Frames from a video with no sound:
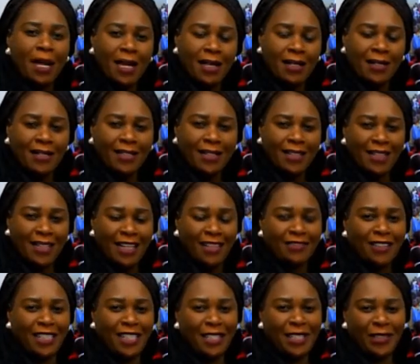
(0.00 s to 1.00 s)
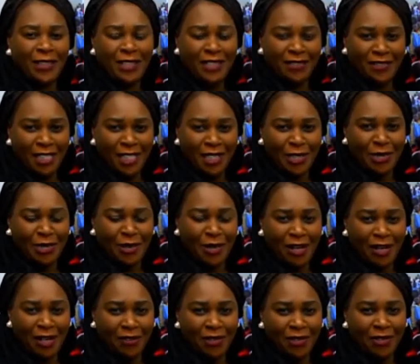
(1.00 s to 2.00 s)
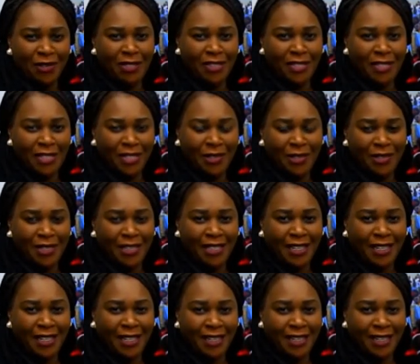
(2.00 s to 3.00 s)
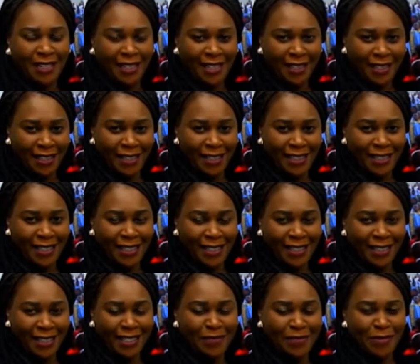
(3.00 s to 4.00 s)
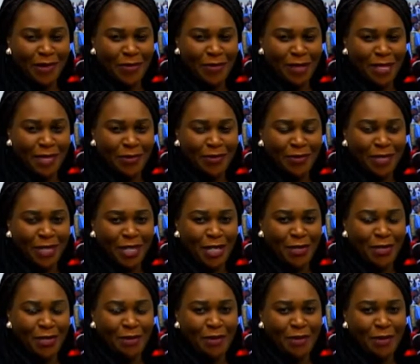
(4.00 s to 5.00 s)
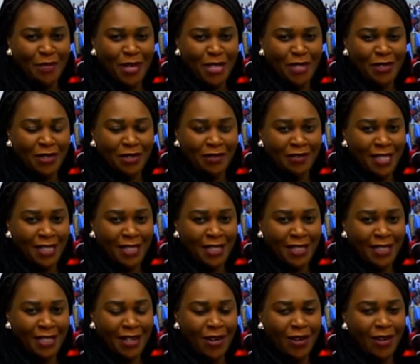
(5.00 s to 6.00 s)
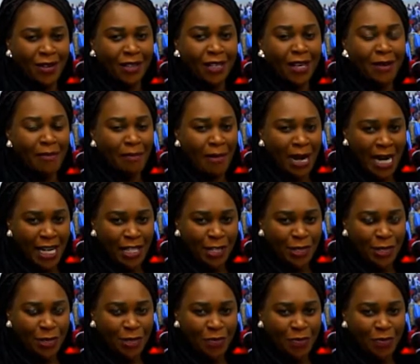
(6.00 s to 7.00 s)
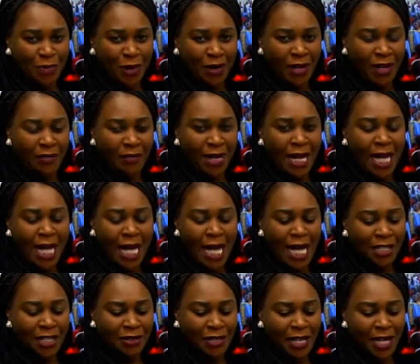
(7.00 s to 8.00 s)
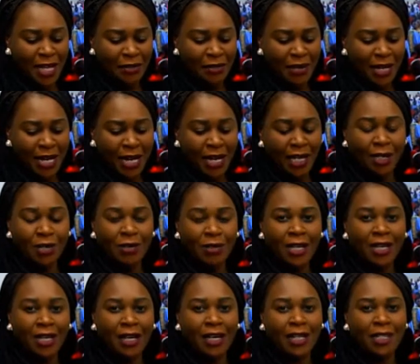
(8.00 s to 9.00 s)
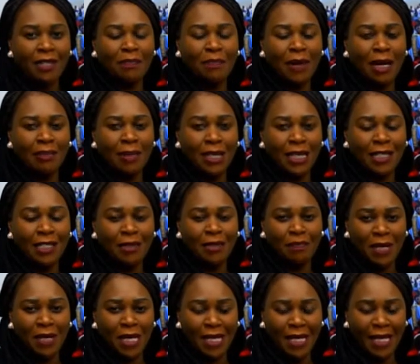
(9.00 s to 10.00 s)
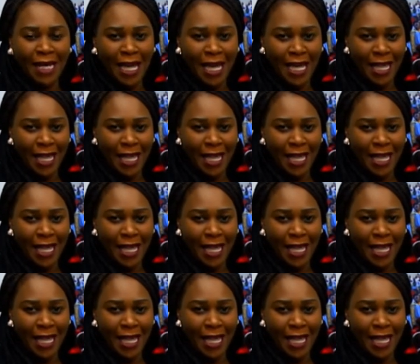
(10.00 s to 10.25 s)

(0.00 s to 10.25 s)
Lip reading: It's a lovely good evening to our viewers across the country. This is a moment with Gideon Roberts University on My School program. And today we are looking at the public speaking